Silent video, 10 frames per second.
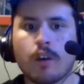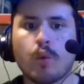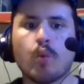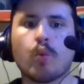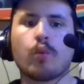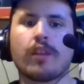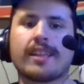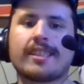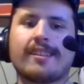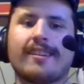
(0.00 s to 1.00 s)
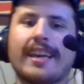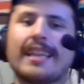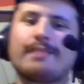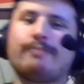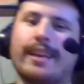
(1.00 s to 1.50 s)
Ooh, Godzilla
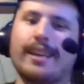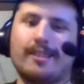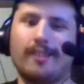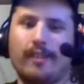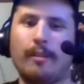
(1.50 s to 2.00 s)
against Mechagodzilla,